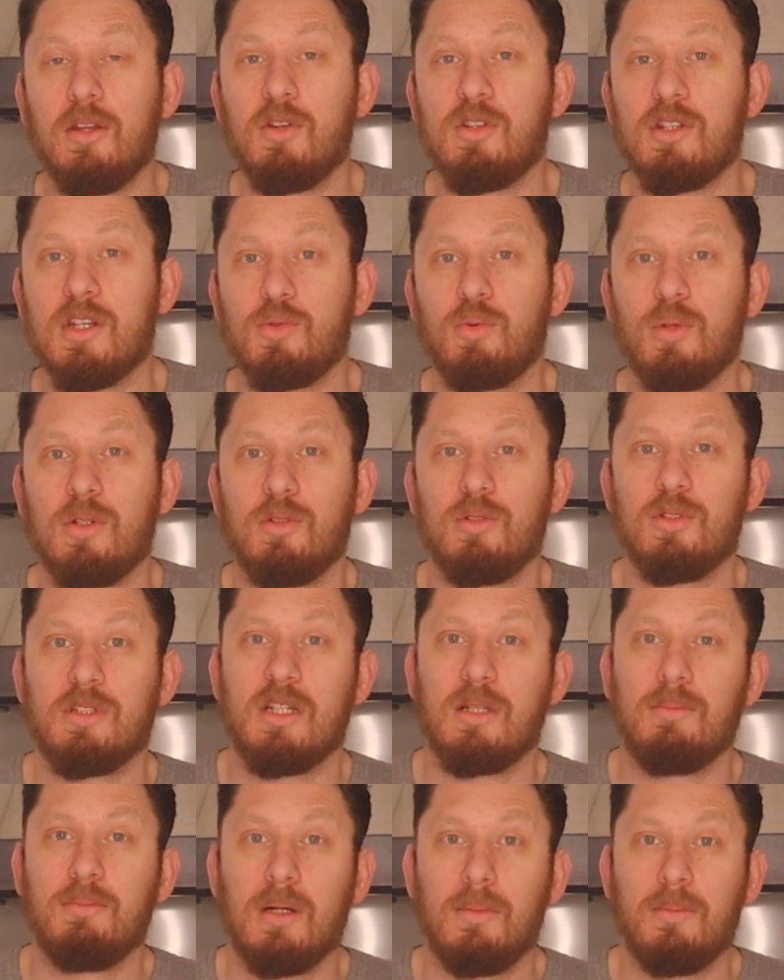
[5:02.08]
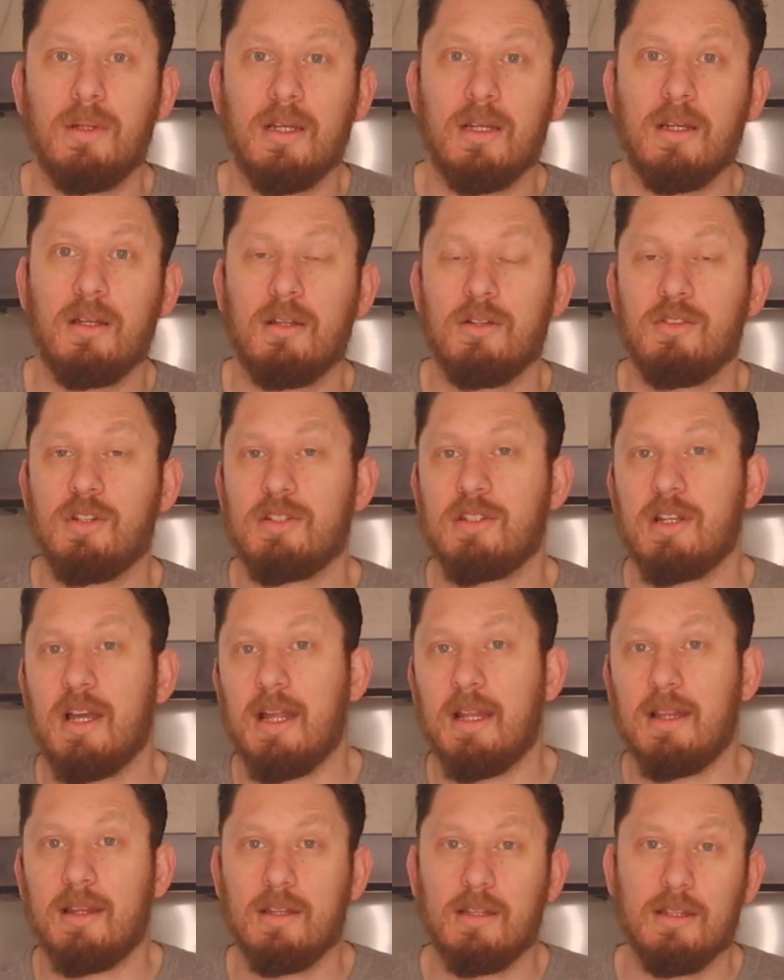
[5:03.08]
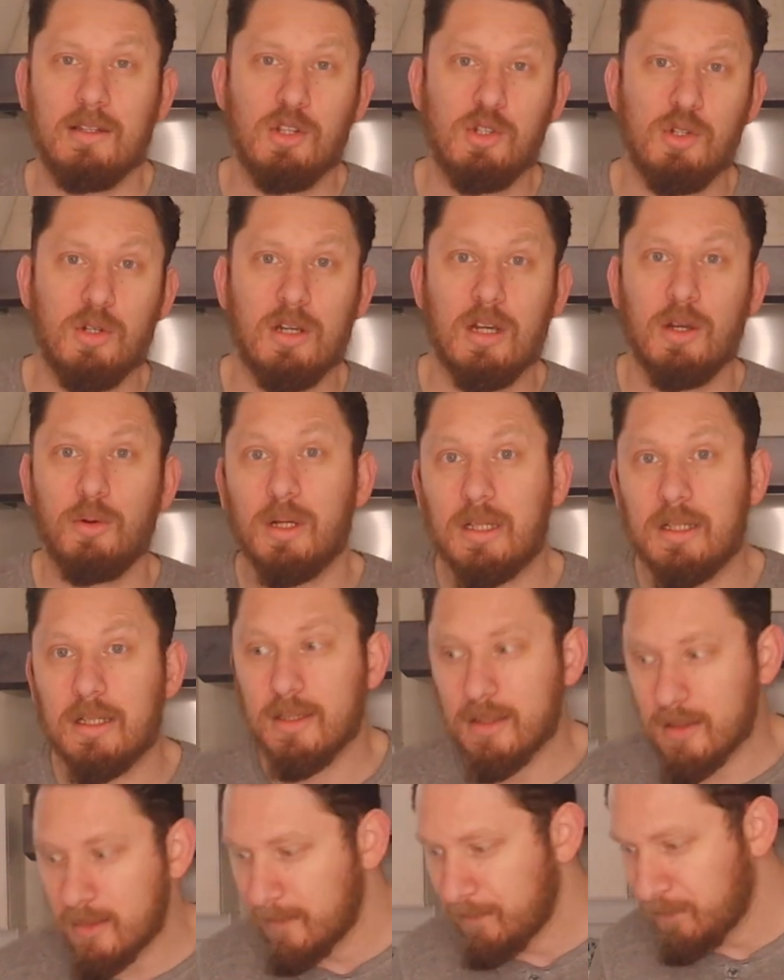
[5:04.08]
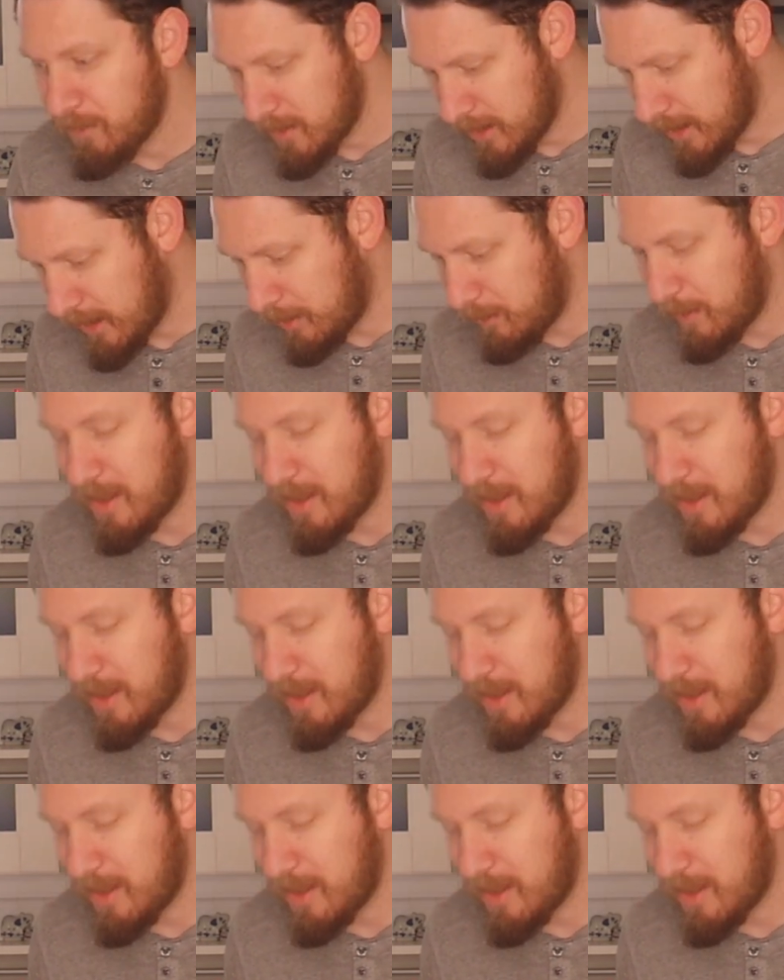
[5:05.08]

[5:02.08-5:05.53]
you just want to see it bubbling, just add the sugar with it and